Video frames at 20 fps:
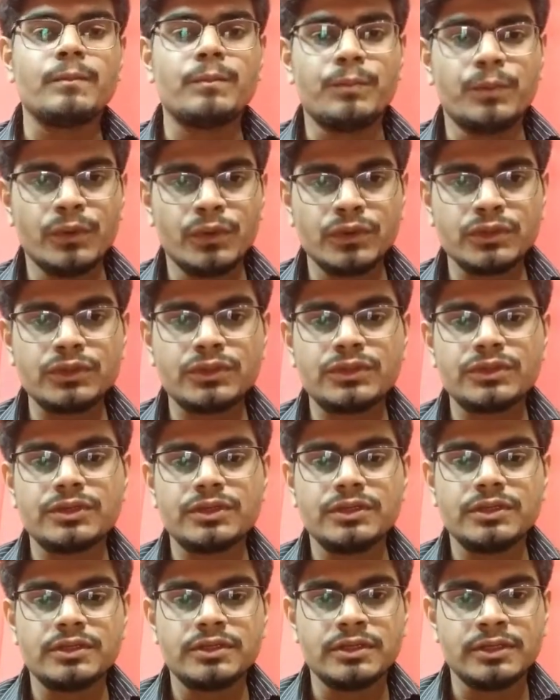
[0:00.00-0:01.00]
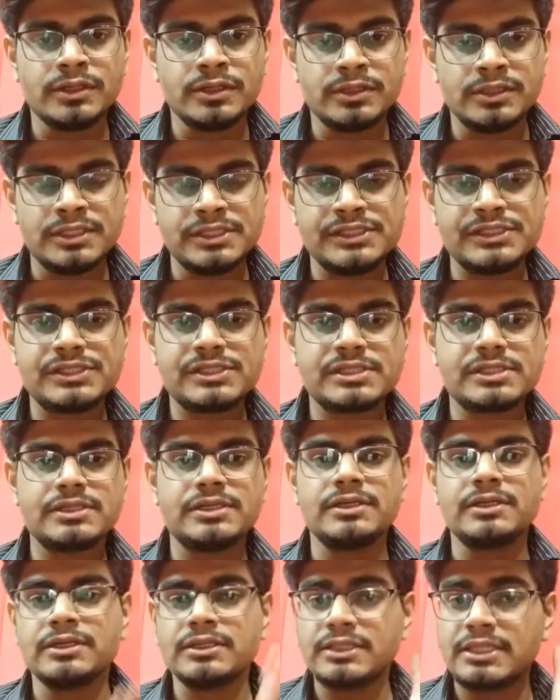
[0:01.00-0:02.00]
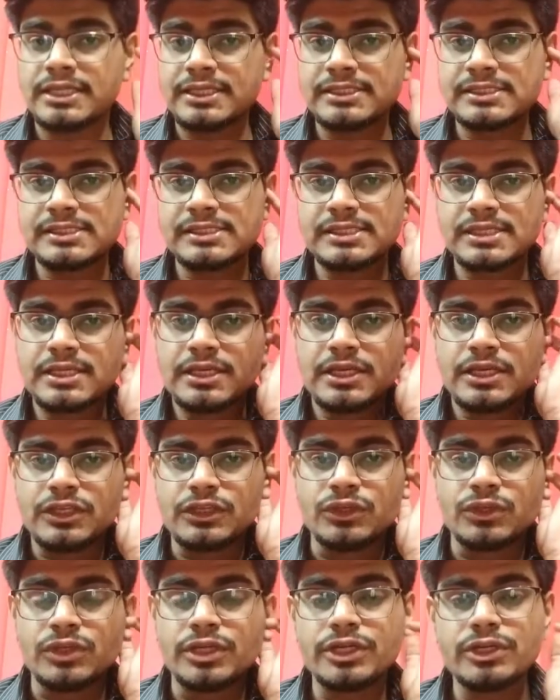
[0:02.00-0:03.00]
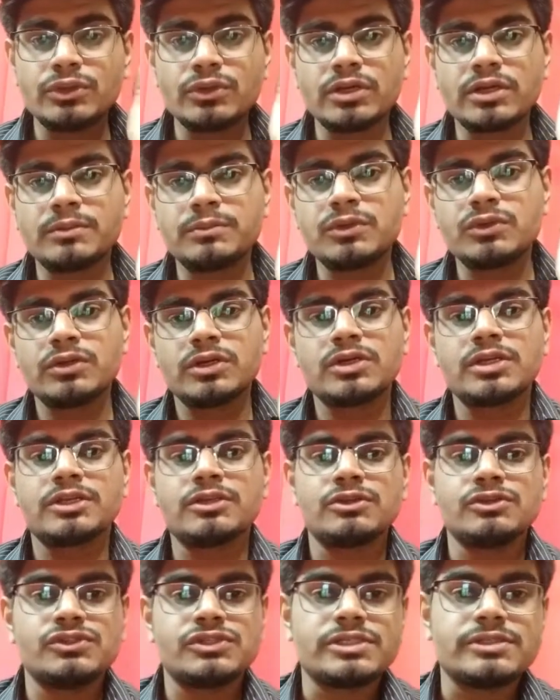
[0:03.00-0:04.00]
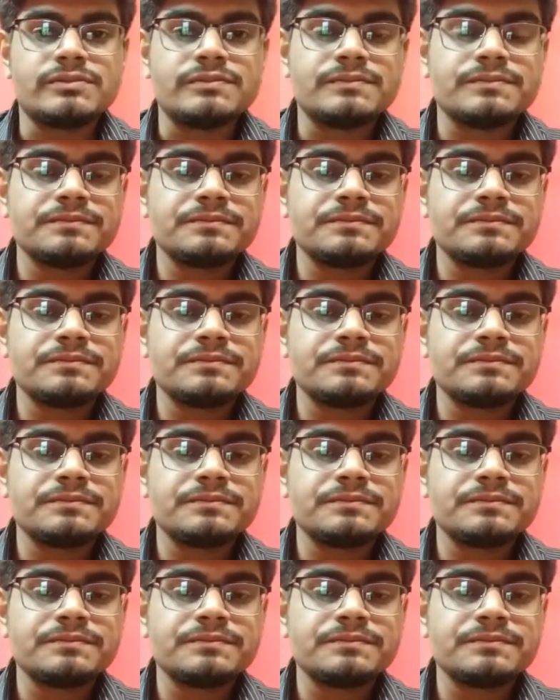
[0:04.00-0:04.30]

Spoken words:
both these things, you need to come to a conclusion,